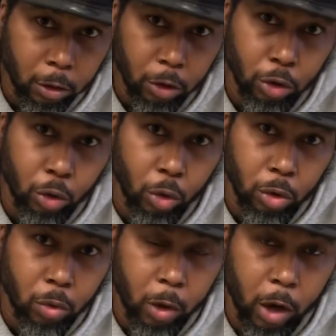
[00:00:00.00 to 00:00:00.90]
showing
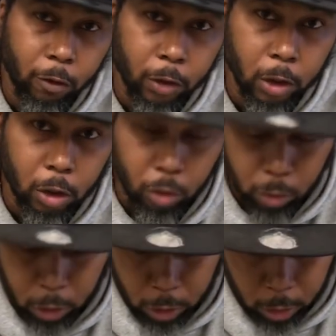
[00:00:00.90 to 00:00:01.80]
you every little
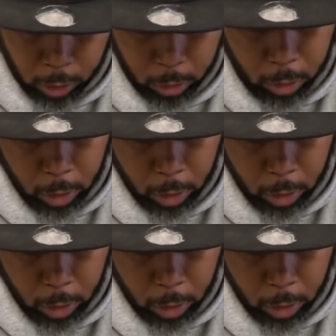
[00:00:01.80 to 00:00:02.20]
thing,